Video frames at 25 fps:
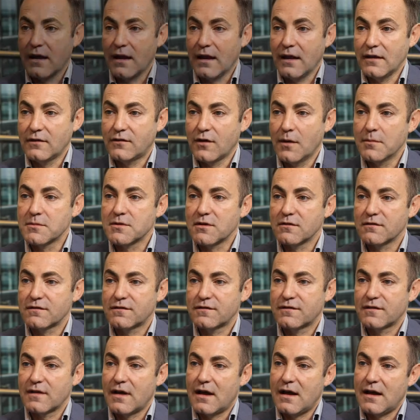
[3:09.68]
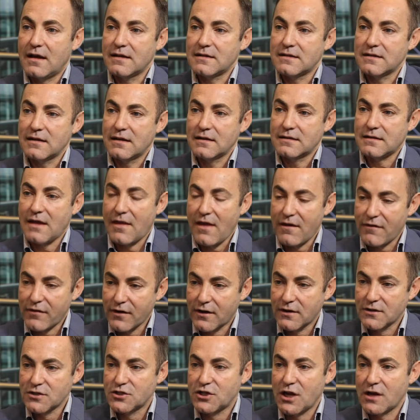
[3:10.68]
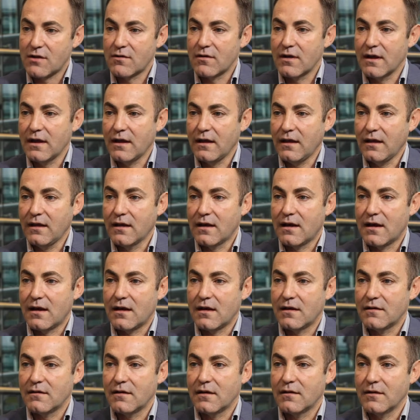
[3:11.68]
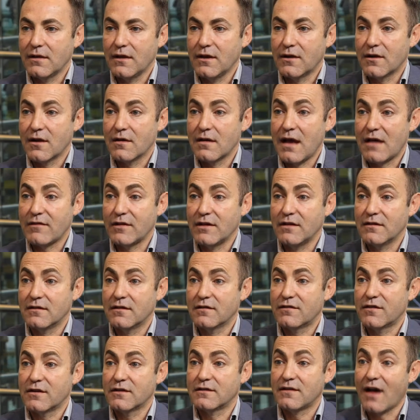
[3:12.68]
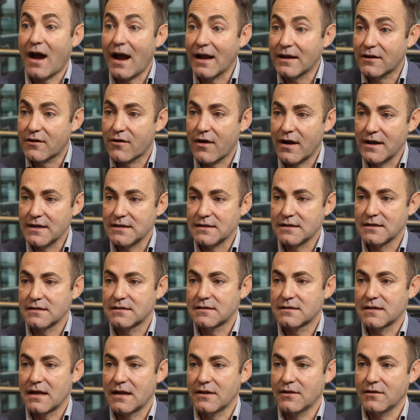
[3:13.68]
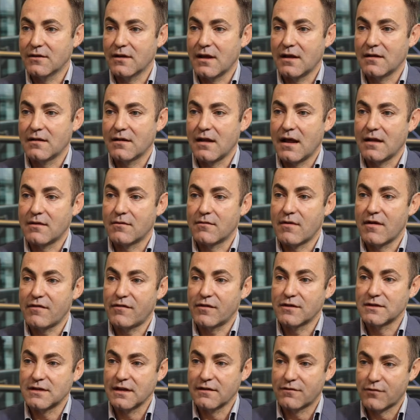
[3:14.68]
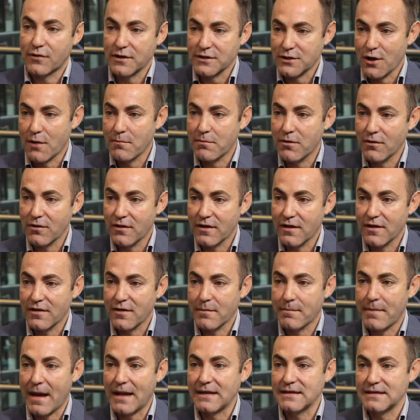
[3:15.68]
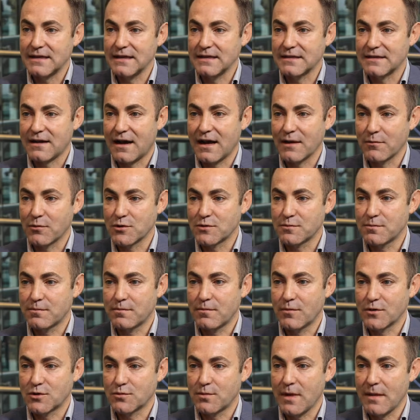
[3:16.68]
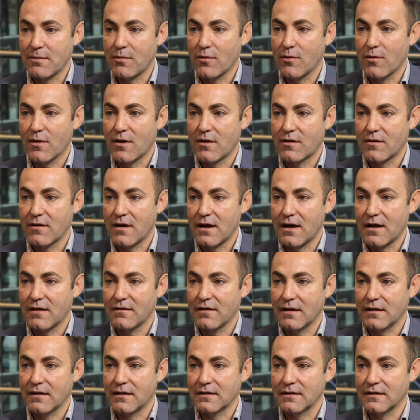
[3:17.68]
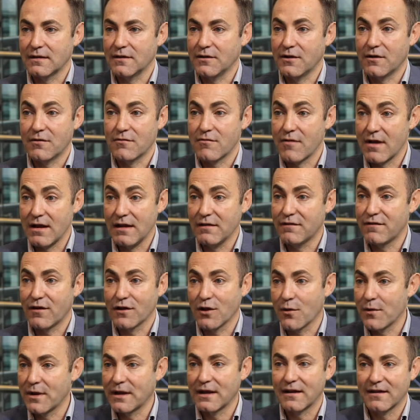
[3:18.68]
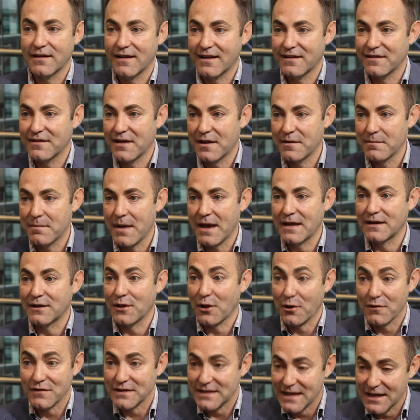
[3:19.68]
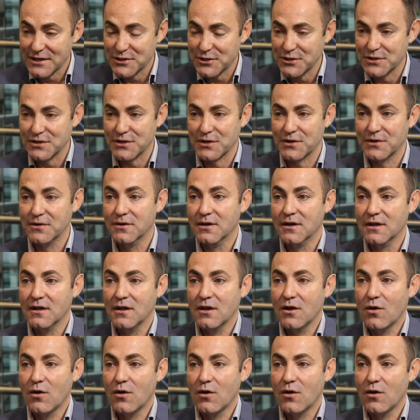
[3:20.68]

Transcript: In terms of South Africans generally, you know, having different diet crazes and referencing, for example, the Banting diet, which people were, you know, really following and paying a lot of attention to,